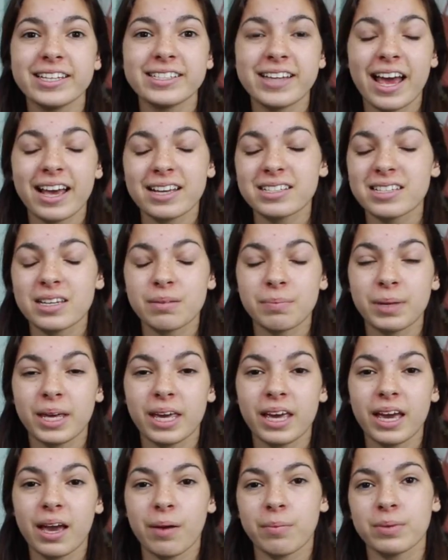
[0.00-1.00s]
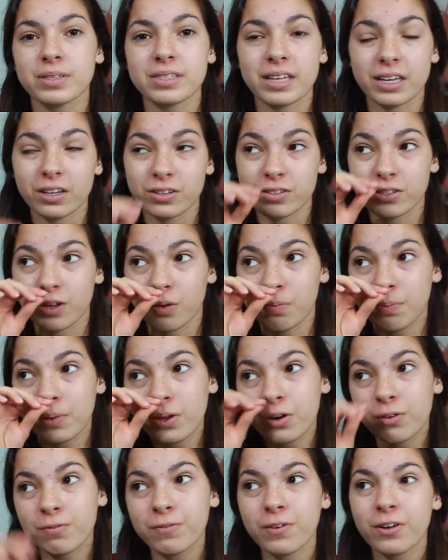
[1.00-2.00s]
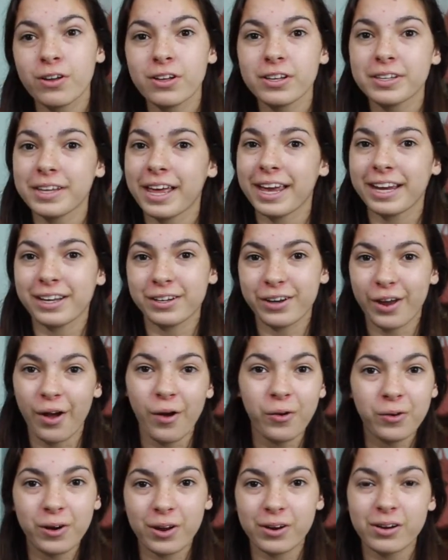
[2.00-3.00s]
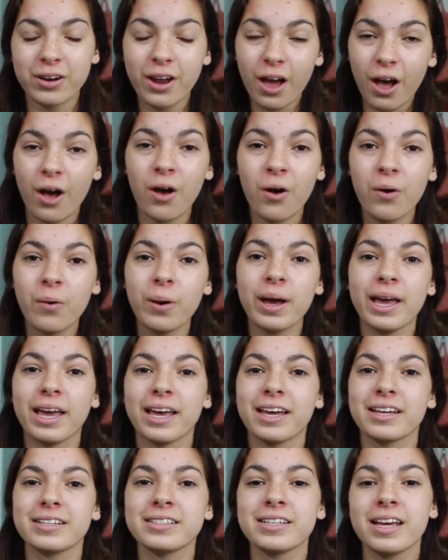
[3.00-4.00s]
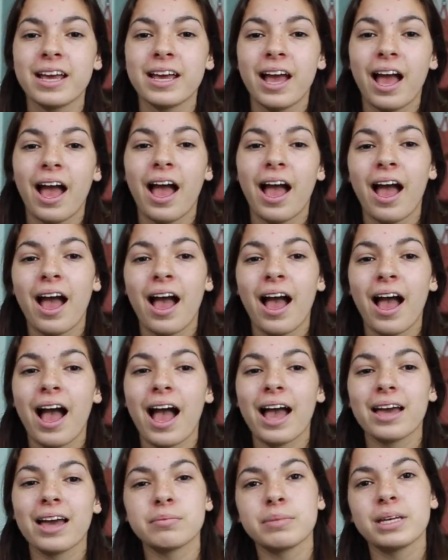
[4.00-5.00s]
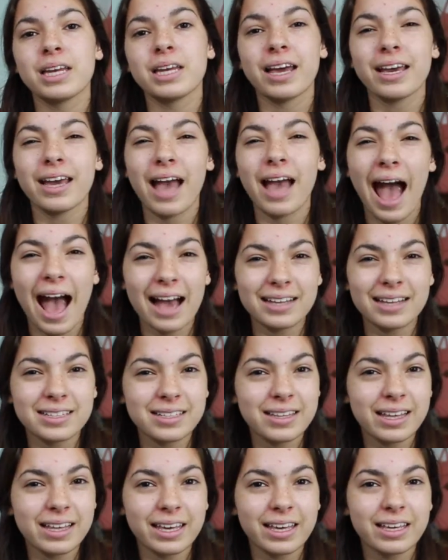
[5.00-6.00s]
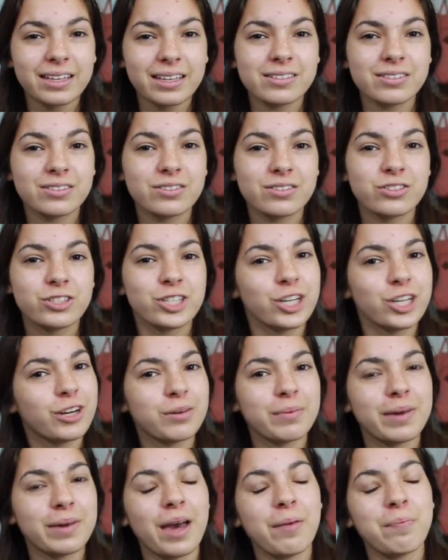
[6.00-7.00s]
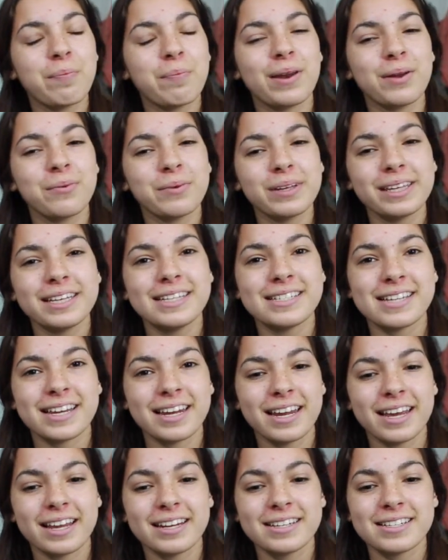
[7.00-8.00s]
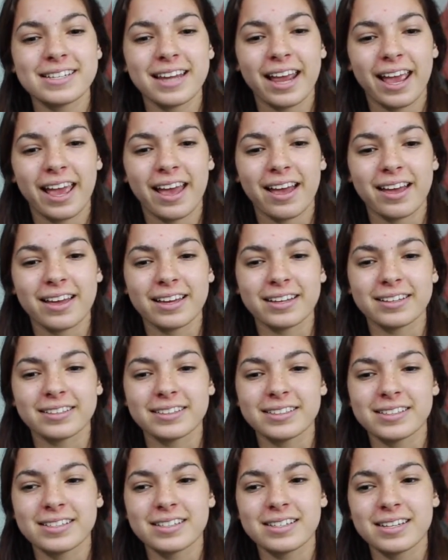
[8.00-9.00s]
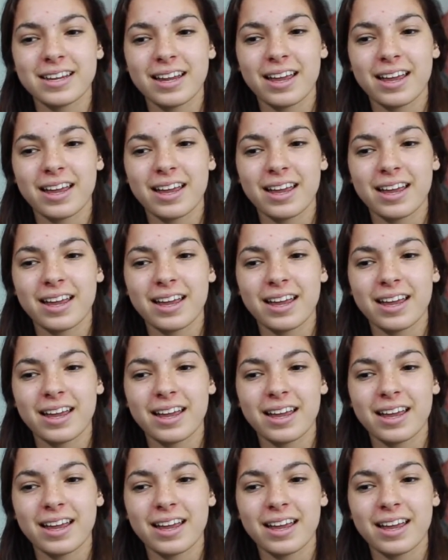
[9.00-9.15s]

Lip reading: texted me and was like, you're so beautiful, like no, no, no. And I mean, I acted like it cheered me up, but it really didn't. And